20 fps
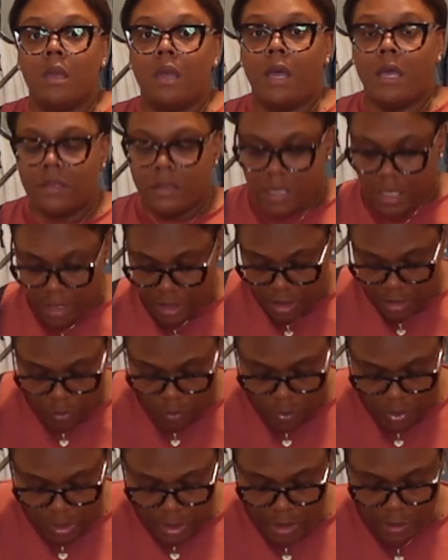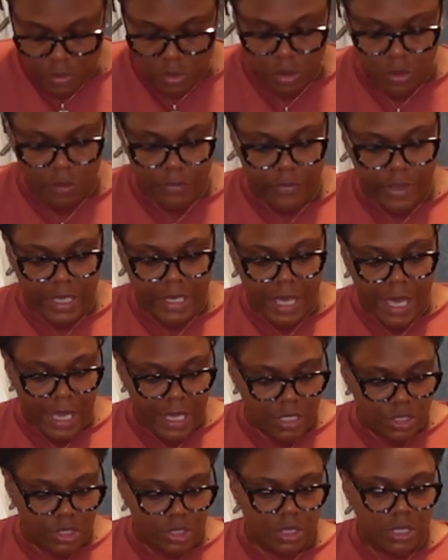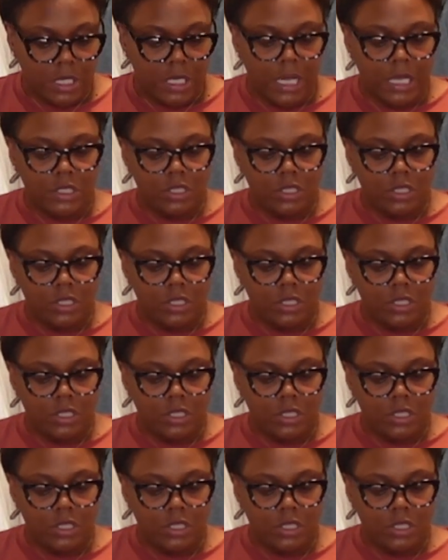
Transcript: I think when I was on vacation and I